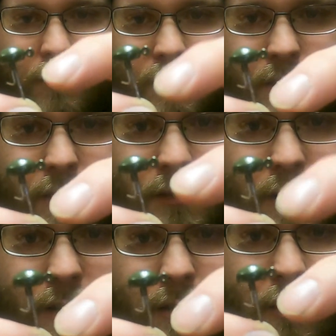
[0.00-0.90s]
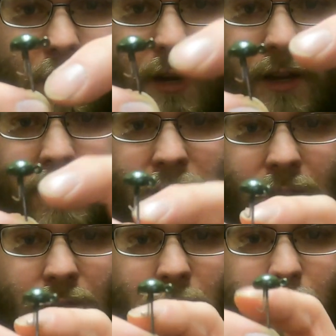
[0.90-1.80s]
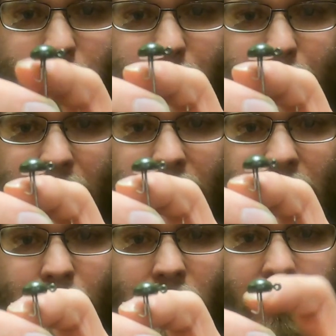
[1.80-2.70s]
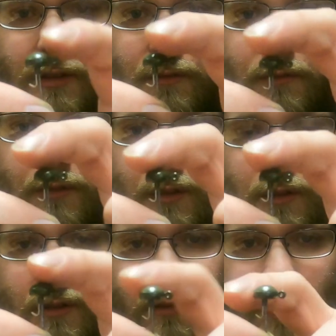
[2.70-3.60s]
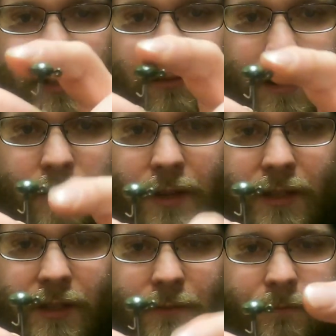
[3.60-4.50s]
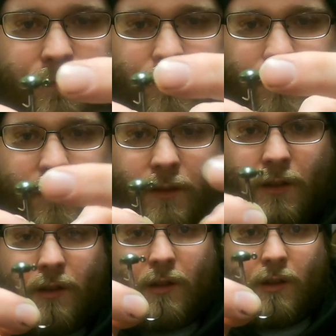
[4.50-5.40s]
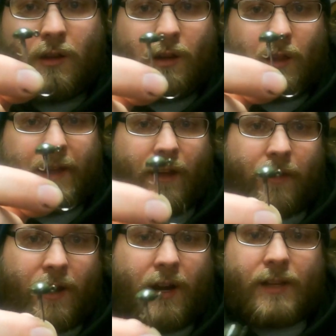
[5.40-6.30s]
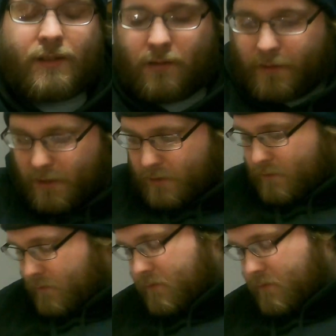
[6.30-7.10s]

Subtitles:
These hooks are alright. It's got the little bait keeper hook, nice round head. I like how that eye's cleared.